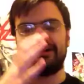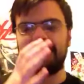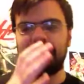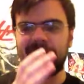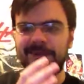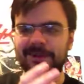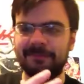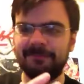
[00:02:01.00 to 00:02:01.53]

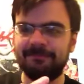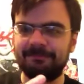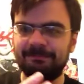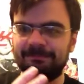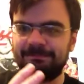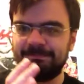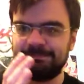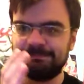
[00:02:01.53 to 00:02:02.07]

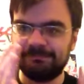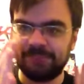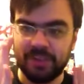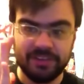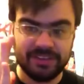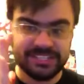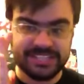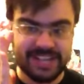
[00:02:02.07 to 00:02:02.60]

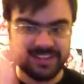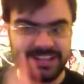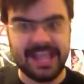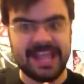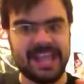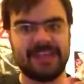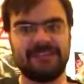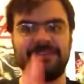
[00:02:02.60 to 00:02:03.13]
Fairy Tale
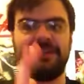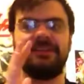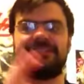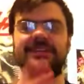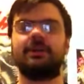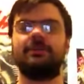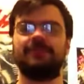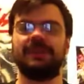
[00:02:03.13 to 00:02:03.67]
A, Fairy
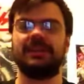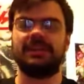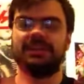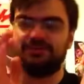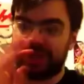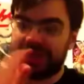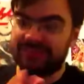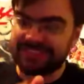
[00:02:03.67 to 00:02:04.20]
Tale B,
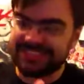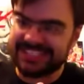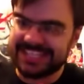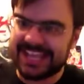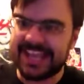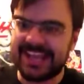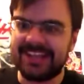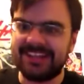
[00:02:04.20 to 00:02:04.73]
Raven
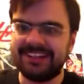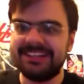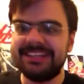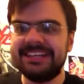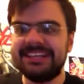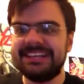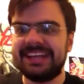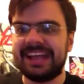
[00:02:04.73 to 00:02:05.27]
Tail,
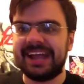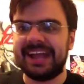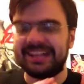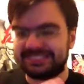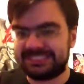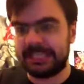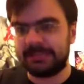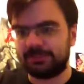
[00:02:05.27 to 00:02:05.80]

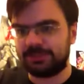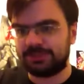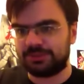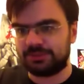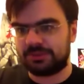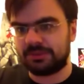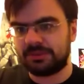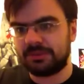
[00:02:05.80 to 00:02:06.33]
and
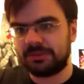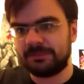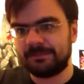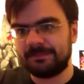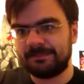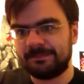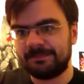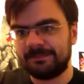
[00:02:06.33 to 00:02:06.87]
Sabretooth.
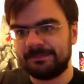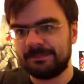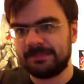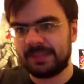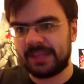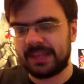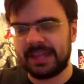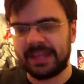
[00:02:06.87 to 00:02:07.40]

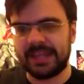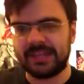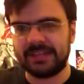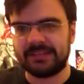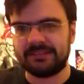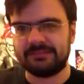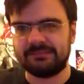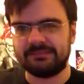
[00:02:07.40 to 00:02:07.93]

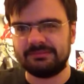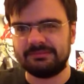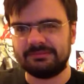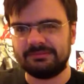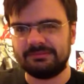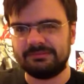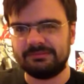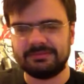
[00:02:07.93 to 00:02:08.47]
And
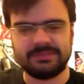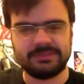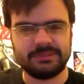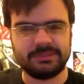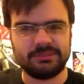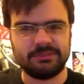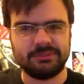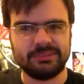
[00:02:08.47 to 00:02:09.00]

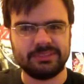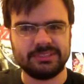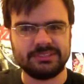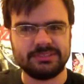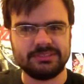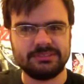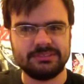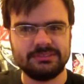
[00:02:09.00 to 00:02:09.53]
anything
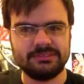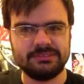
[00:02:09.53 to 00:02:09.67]
else.